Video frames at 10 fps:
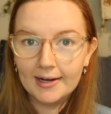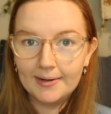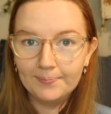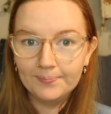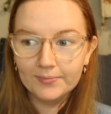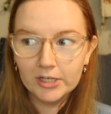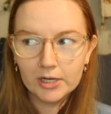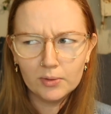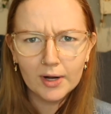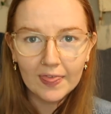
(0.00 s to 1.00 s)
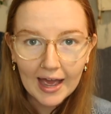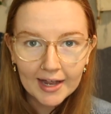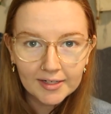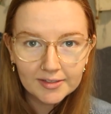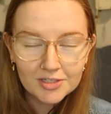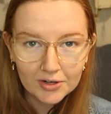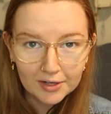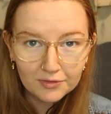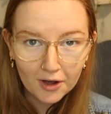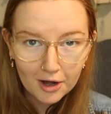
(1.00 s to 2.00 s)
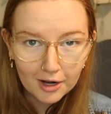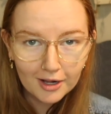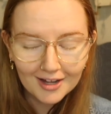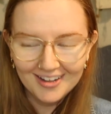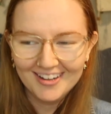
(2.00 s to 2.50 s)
um, you're gonna wear that during fall.